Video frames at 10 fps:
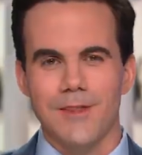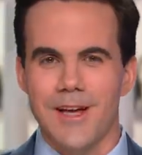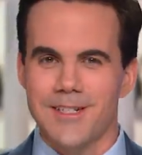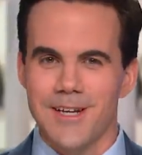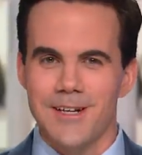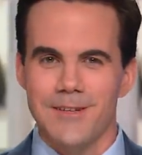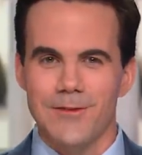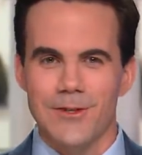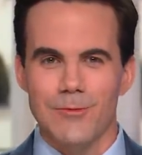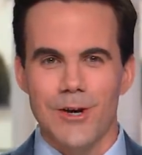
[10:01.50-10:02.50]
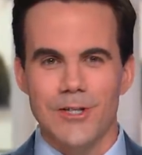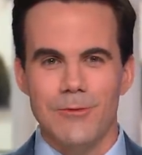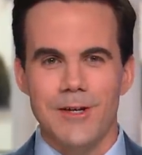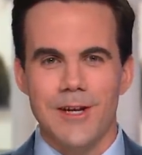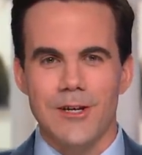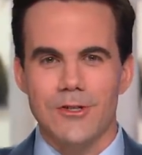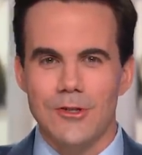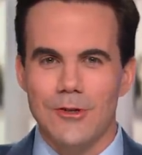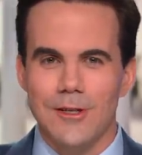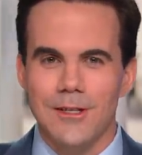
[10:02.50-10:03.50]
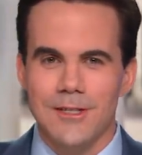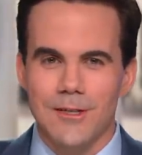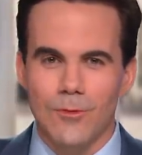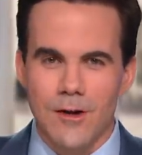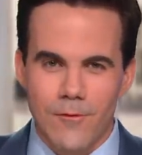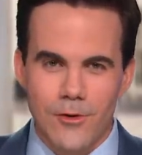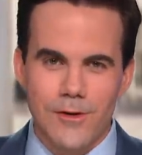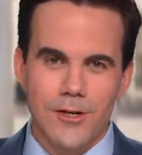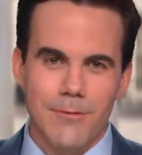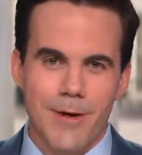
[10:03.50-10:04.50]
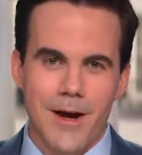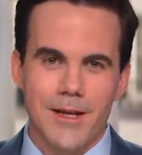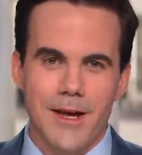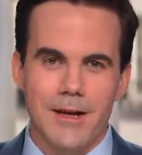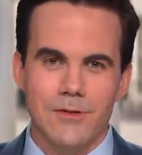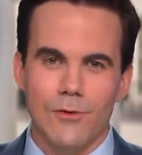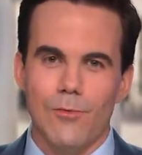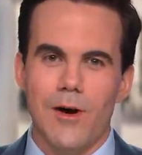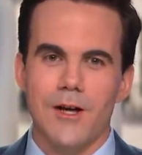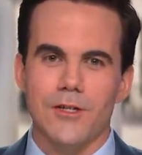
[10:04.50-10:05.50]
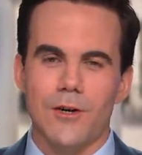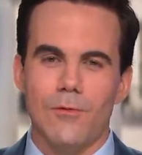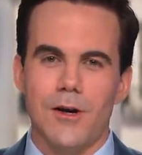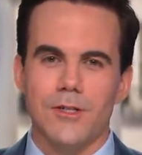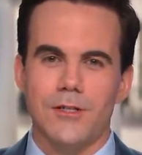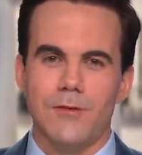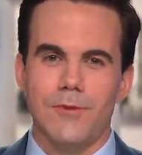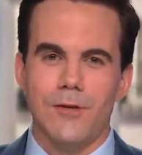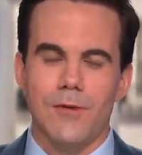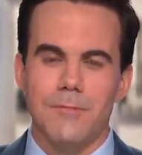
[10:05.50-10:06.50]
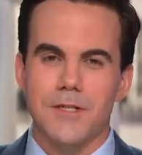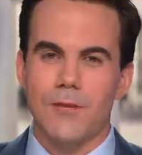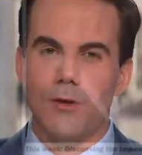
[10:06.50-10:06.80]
That's it for this Washington Week Extra. You can listen wherever you get your podcast or watch on our Washington Week website.